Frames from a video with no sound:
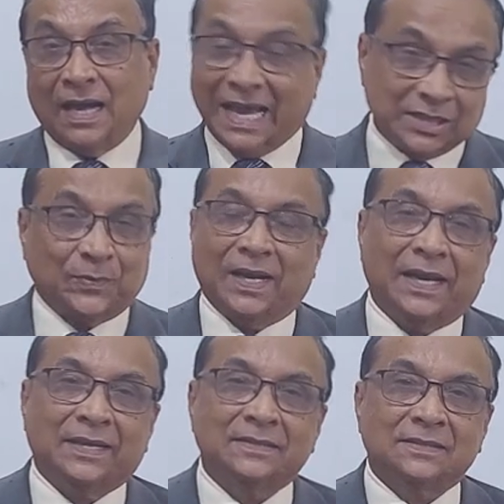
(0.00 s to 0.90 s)
as well
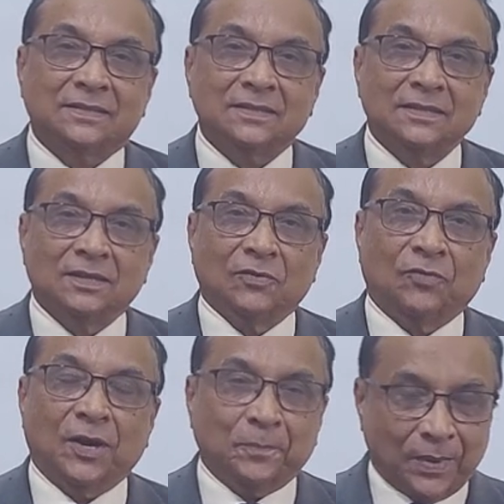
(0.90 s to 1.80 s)
as
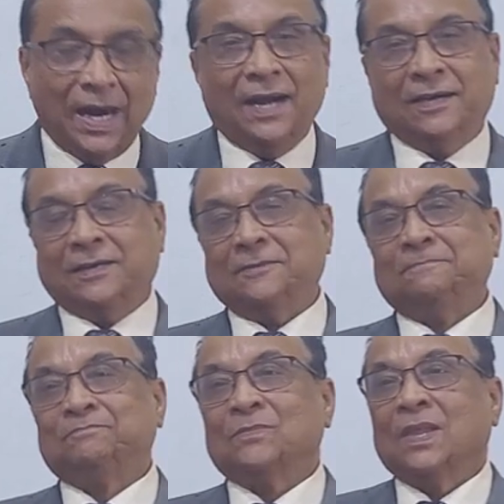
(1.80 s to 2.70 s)
for plant.
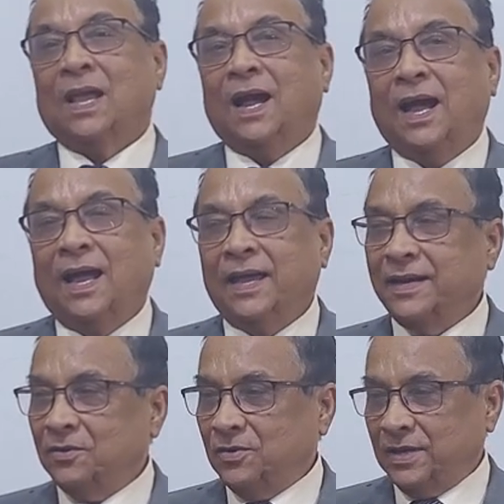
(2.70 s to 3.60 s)

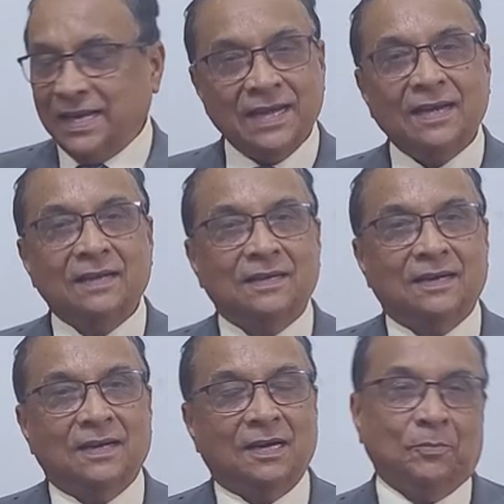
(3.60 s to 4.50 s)
And in
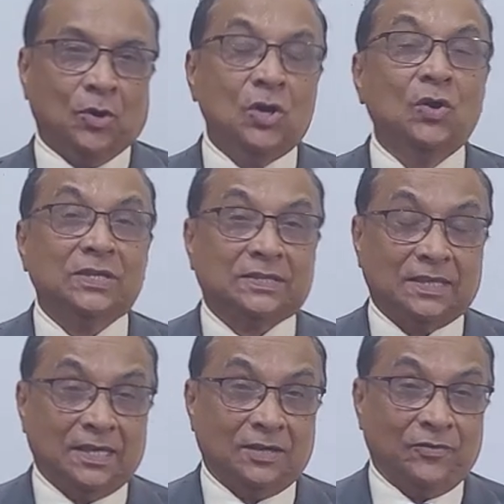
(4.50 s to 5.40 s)
Borno
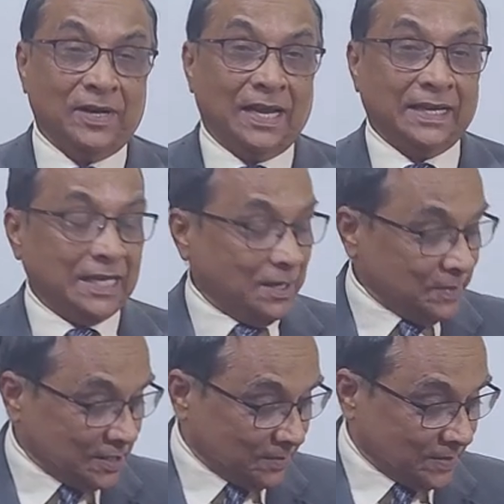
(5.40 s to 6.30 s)
state, when I came
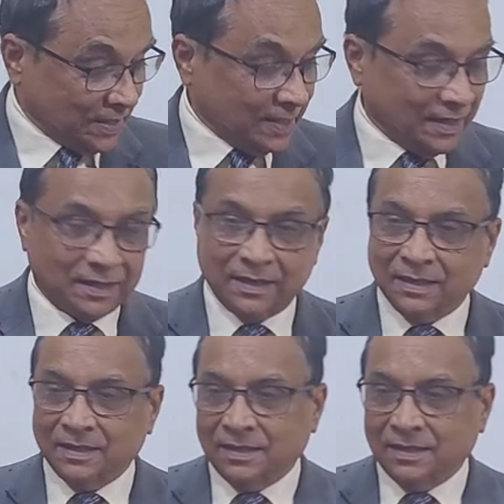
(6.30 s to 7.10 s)
in the beginning,